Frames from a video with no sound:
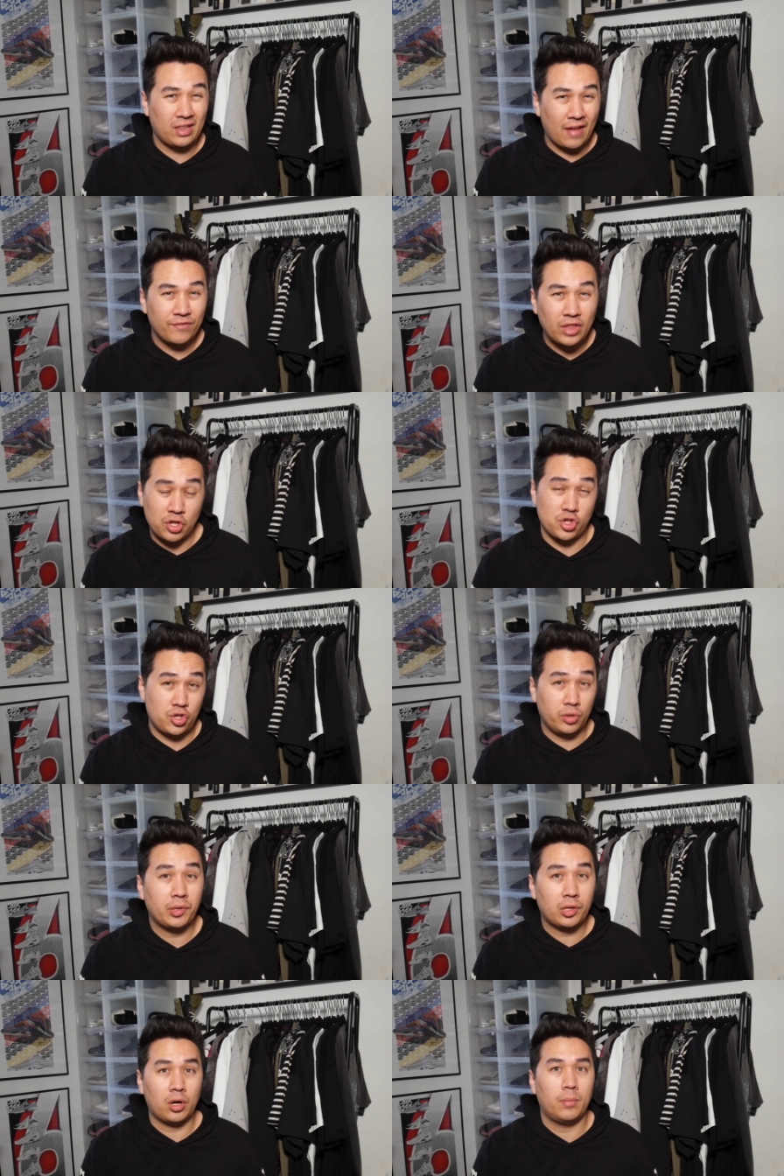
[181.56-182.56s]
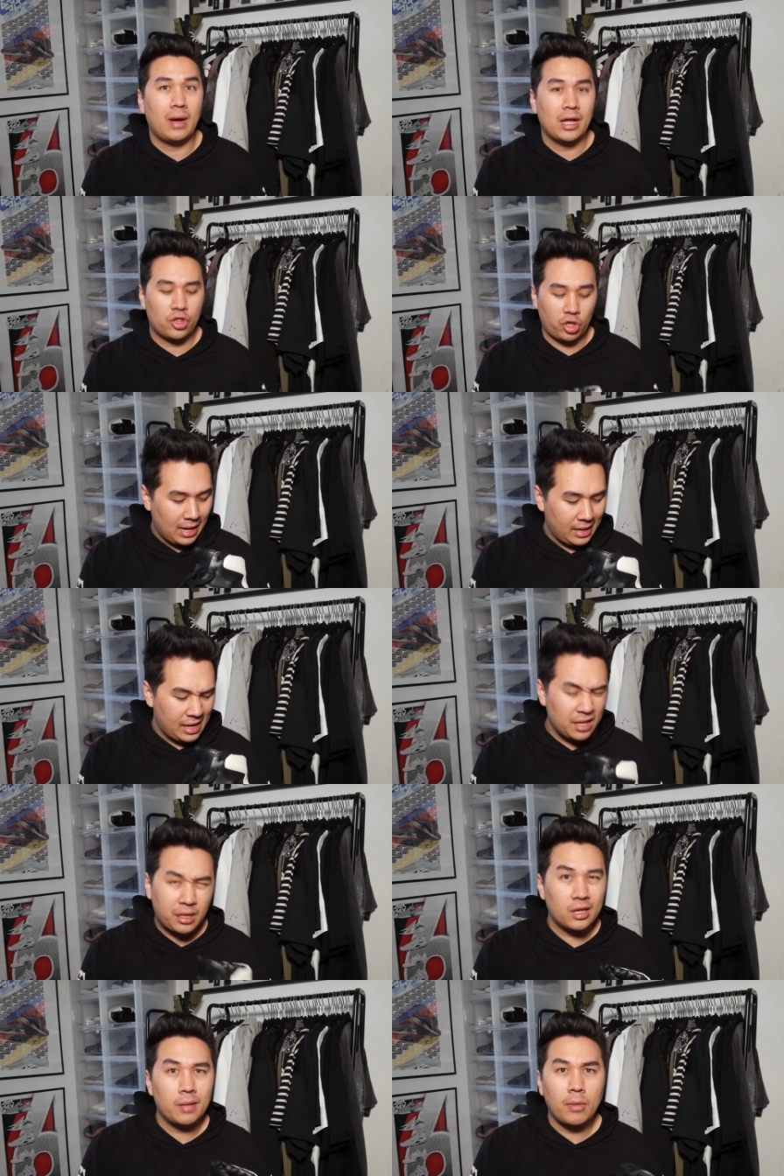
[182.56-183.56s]
love this shoe so much. It
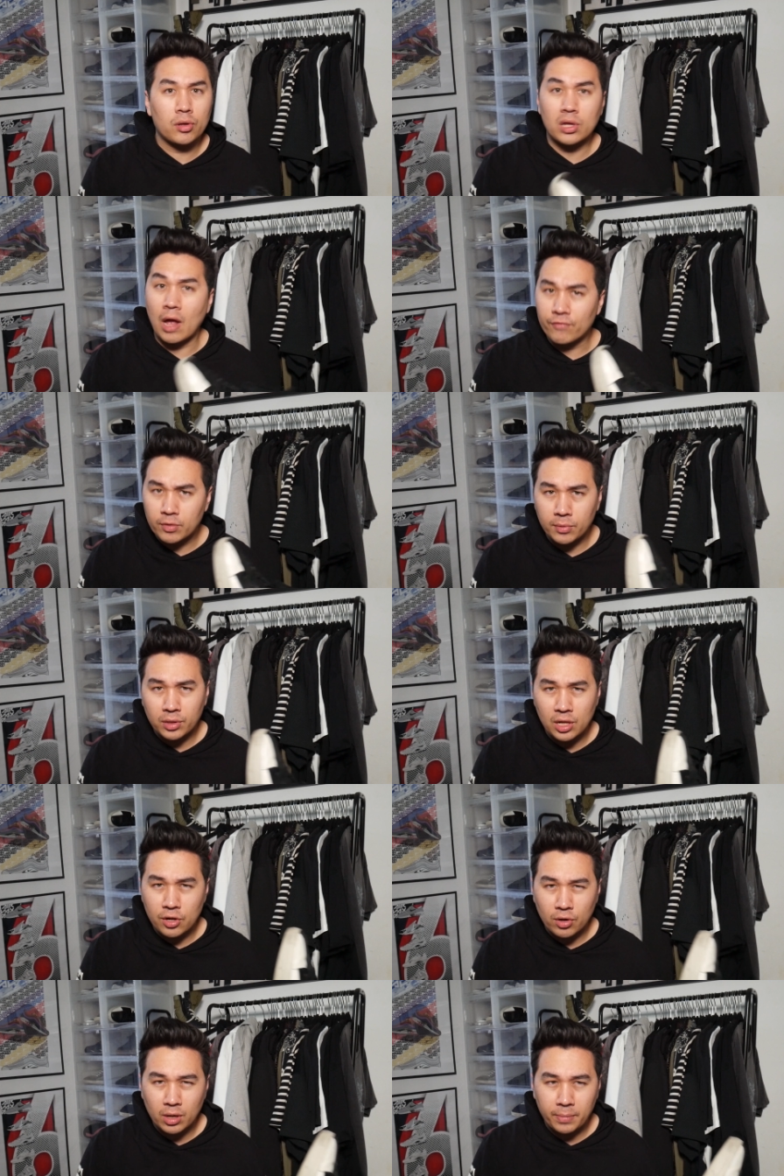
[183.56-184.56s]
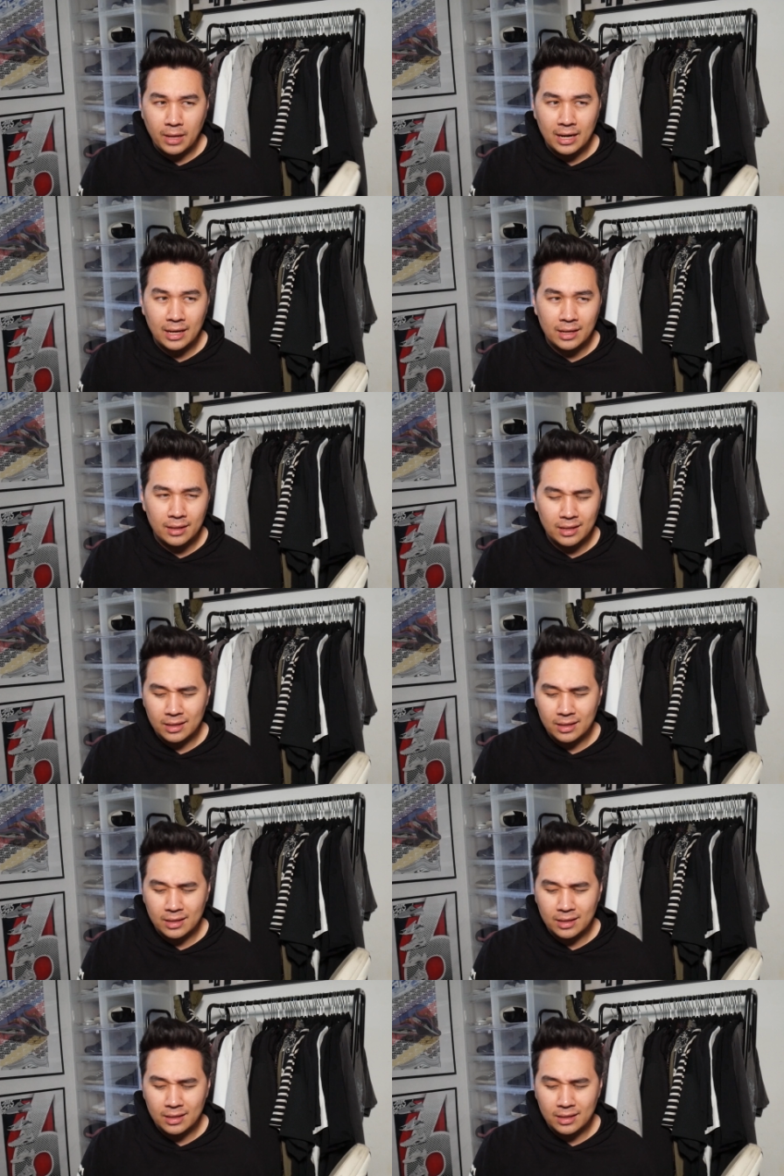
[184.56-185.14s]
isn't the most comfortable sneaker on the planet.